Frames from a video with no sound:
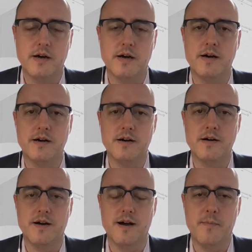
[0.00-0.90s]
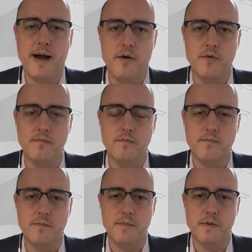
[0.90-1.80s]
about
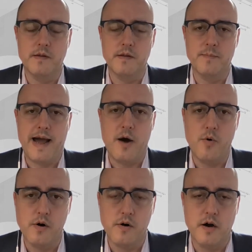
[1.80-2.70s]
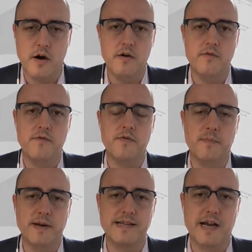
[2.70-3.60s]
the power of the
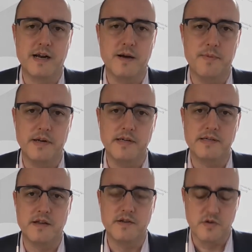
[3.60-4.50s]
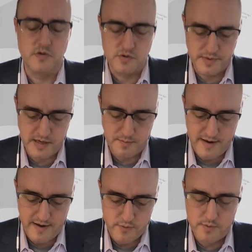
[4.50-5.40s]
big tech companies and the social media
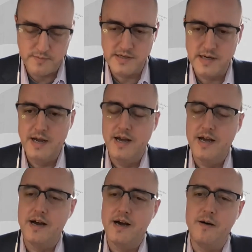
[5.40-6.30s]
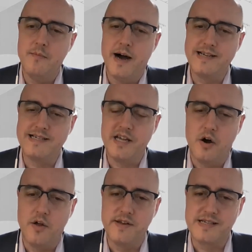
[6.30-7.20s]
platforms. I see
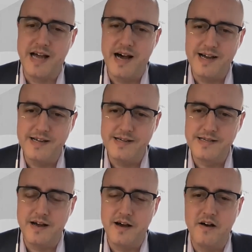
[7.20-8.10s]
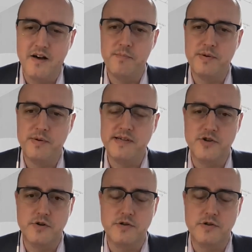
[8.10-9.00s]
all the signs of
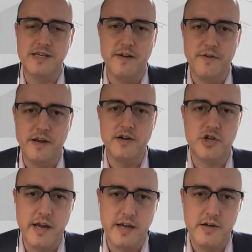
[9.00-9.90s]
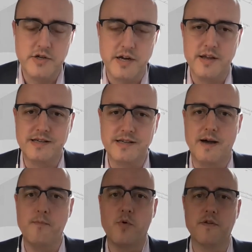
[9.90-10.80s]
potential significant change. I think
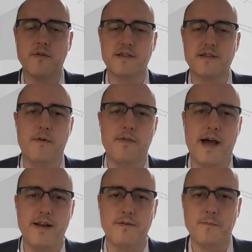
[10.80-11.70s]
some of that